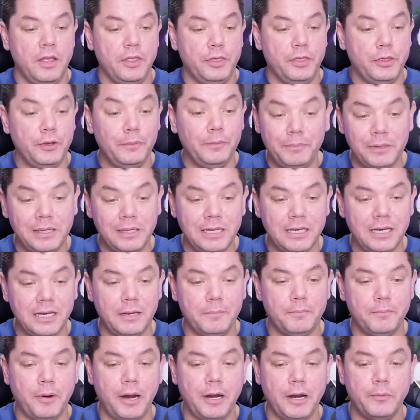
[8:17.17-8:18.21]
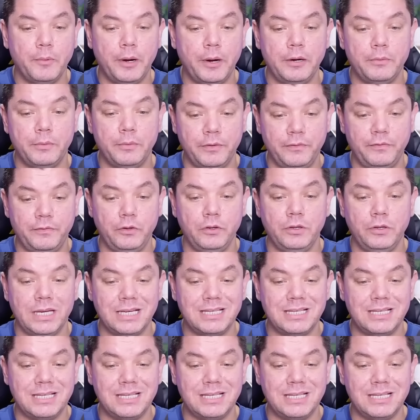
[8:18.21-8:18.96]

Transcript: the Billionaire Brainwave Review,